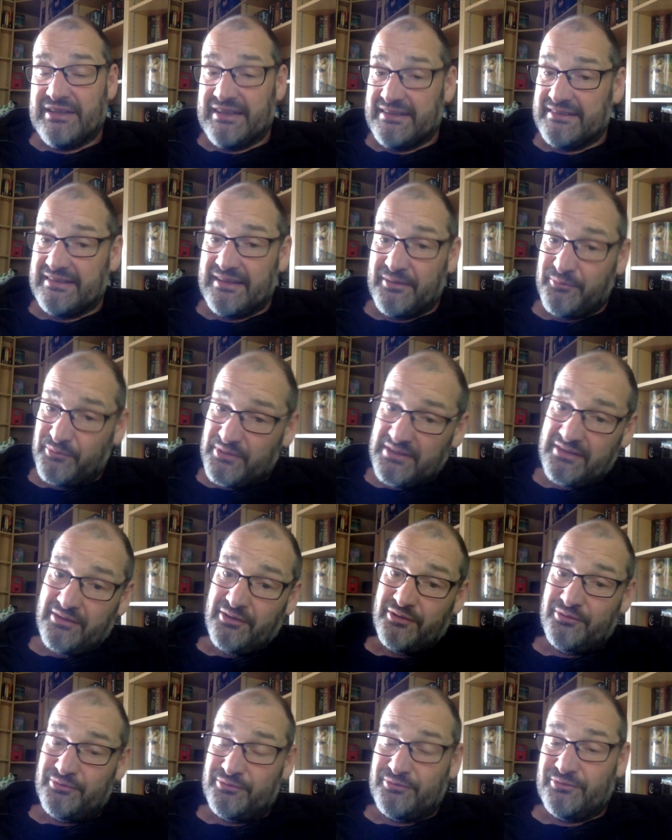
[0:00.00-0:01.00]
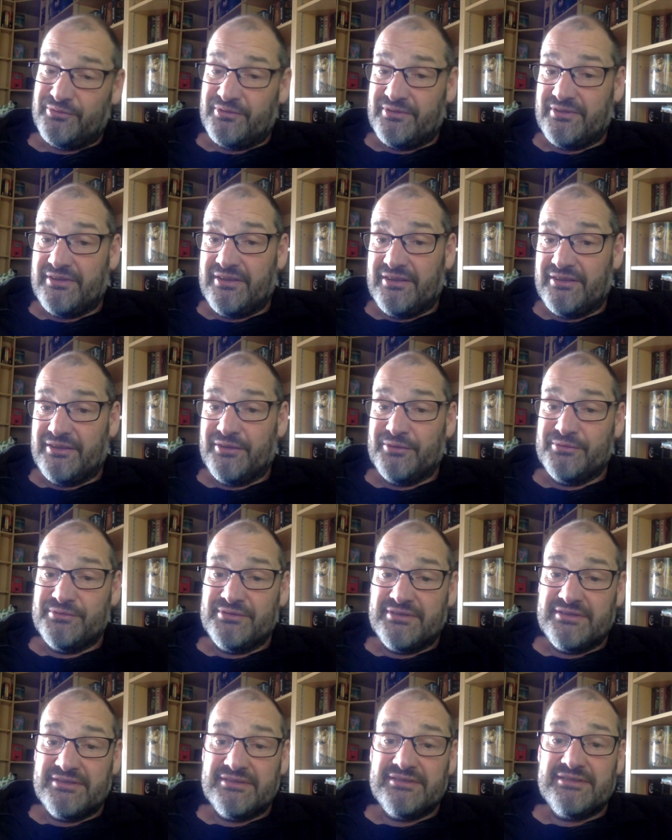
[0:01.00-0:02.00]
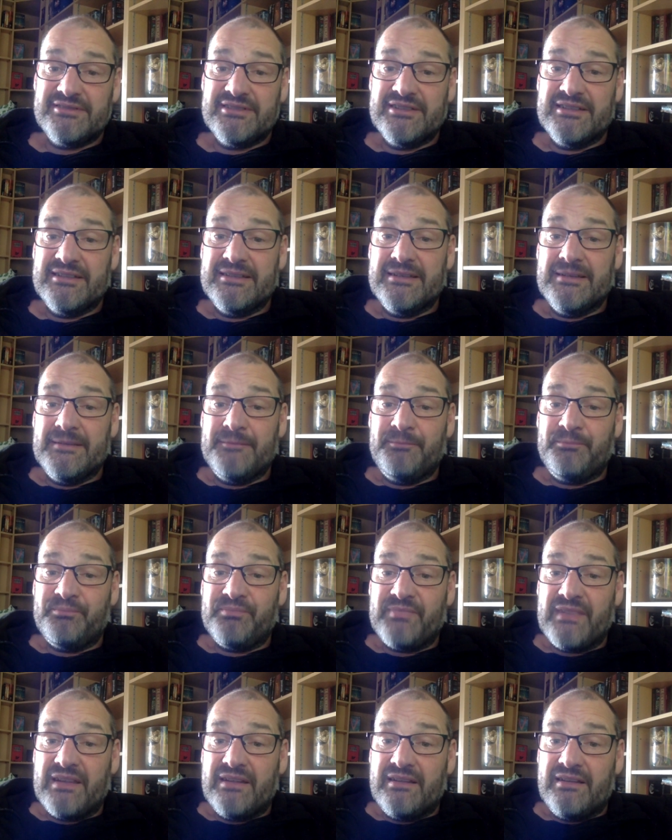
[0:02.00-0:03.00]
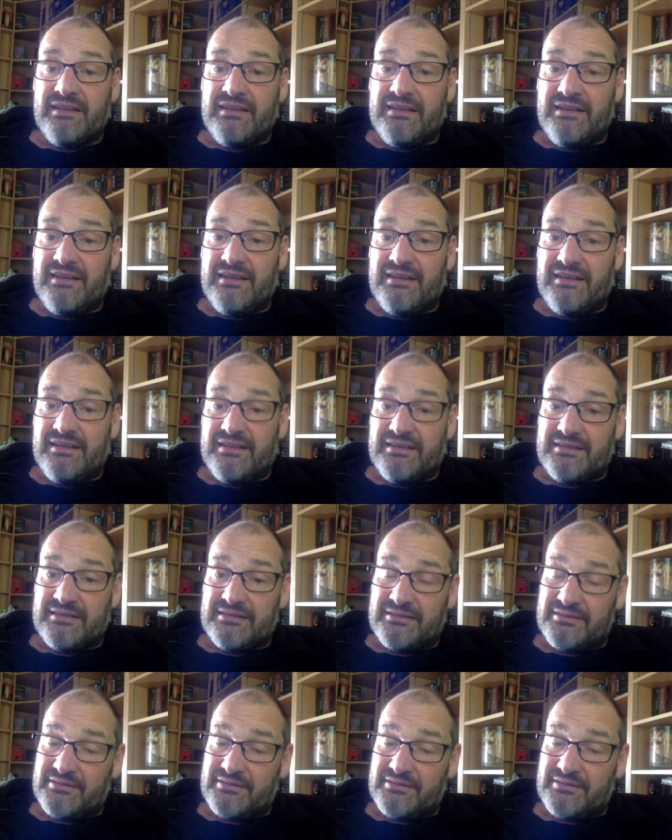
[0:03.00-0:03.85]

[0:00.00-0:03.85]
and and we go alone uh,